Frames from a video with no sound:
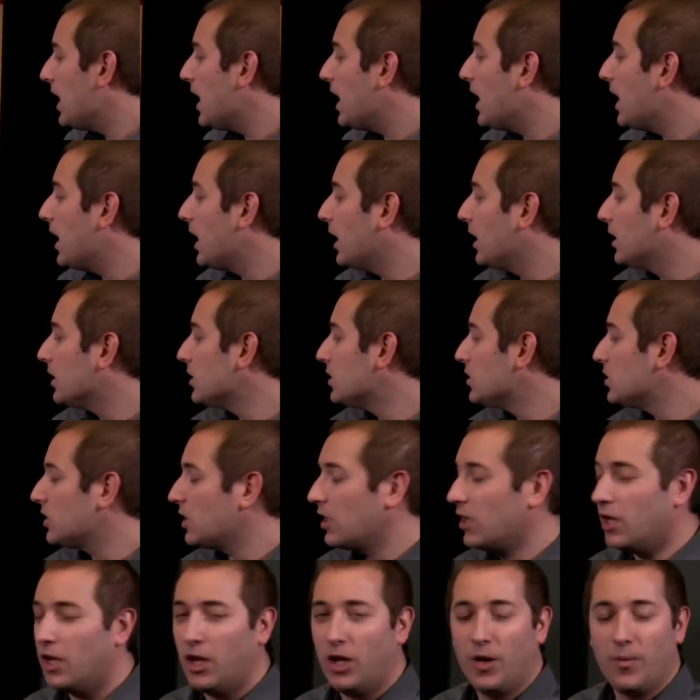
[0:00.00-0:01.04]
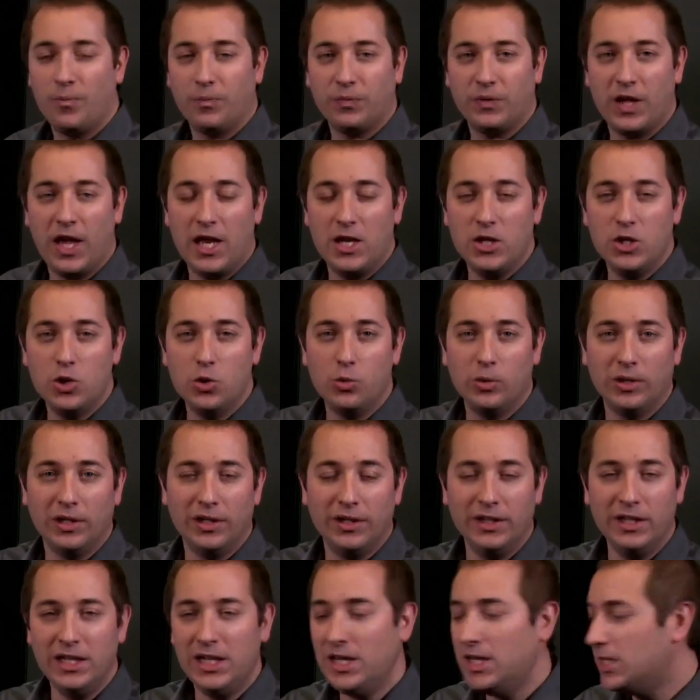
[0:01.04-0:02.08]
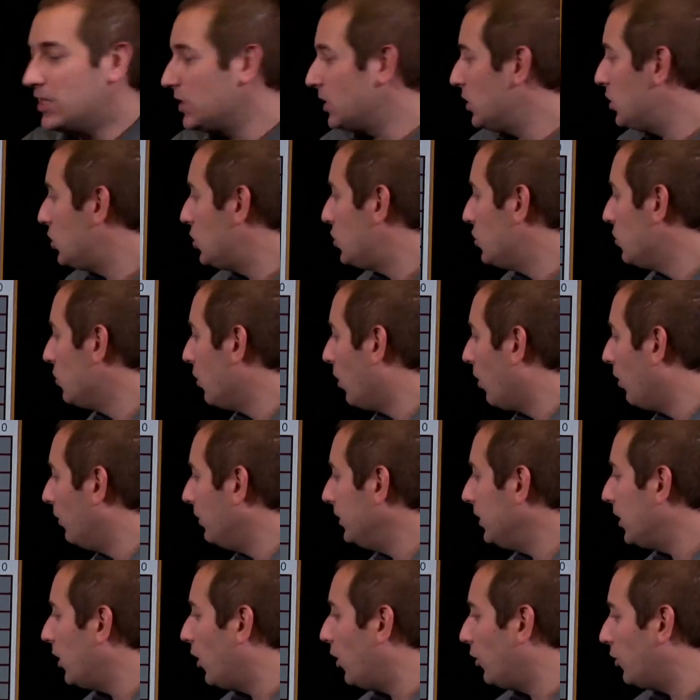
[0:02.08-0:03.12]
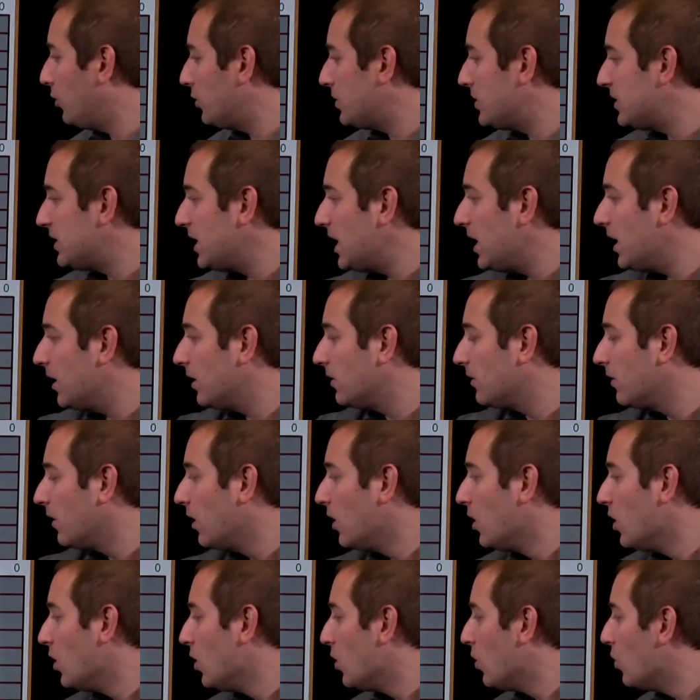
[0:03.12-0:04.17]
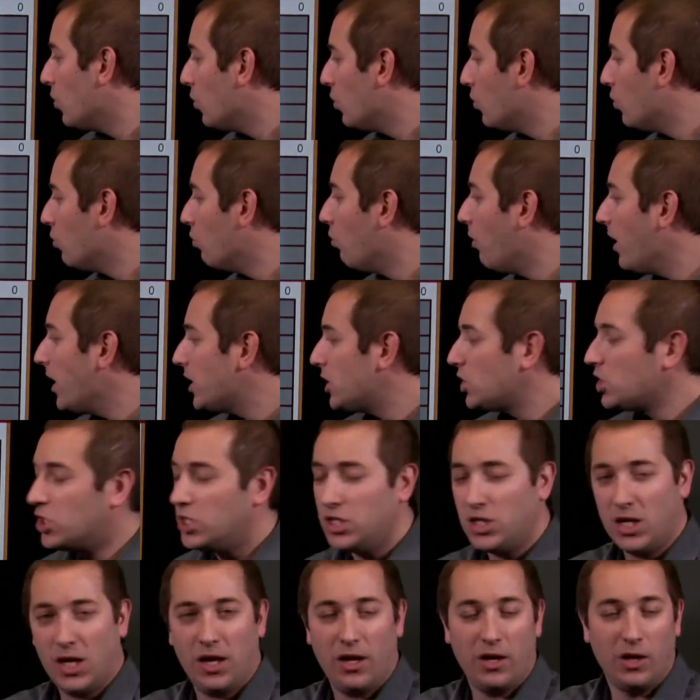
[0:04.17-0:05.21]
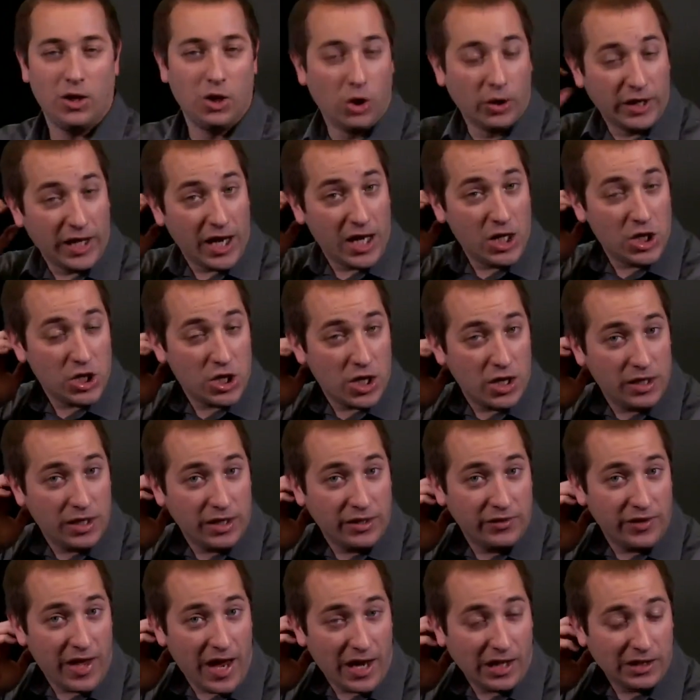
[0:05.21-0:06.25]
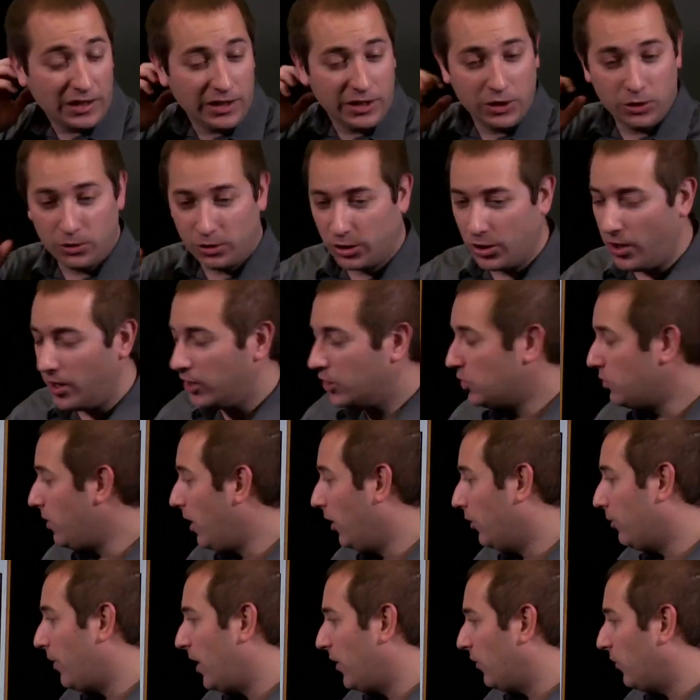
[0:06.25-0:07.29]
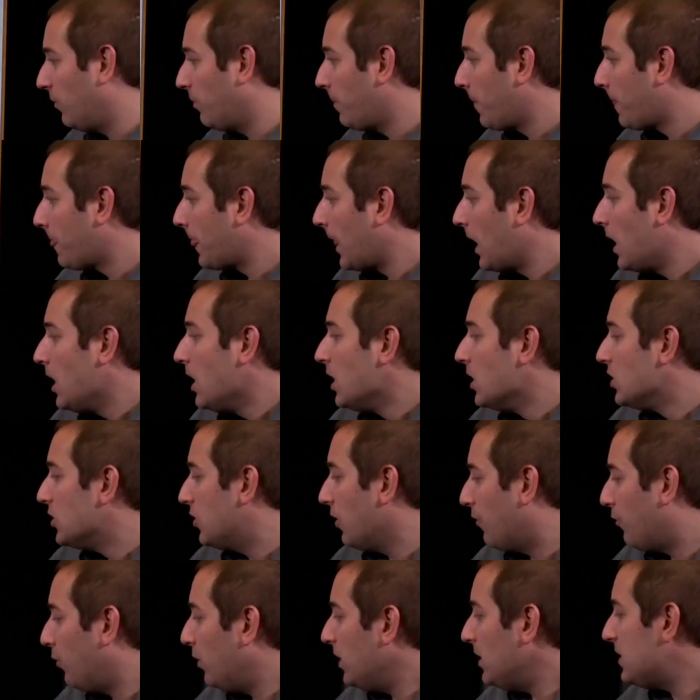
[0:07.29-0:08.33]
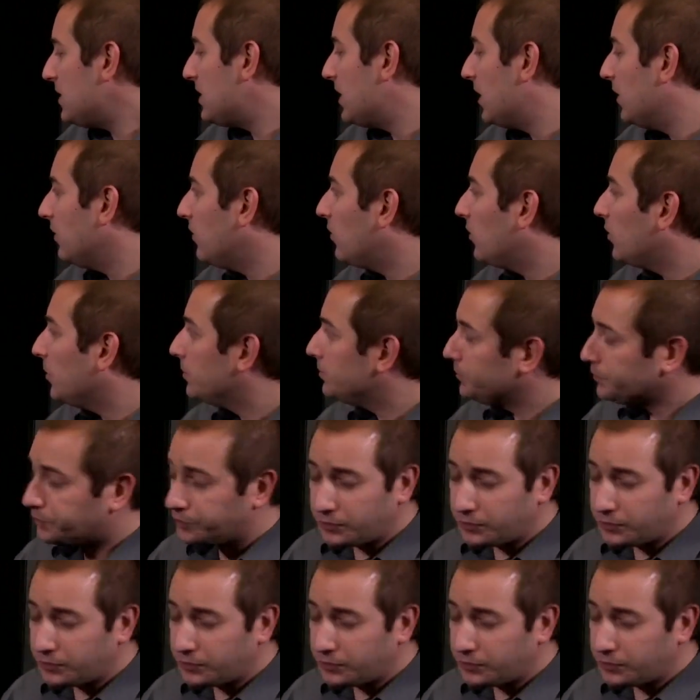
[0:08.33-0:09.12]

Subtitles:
and you will need to only understand which location exactly you're going to address. So for instance,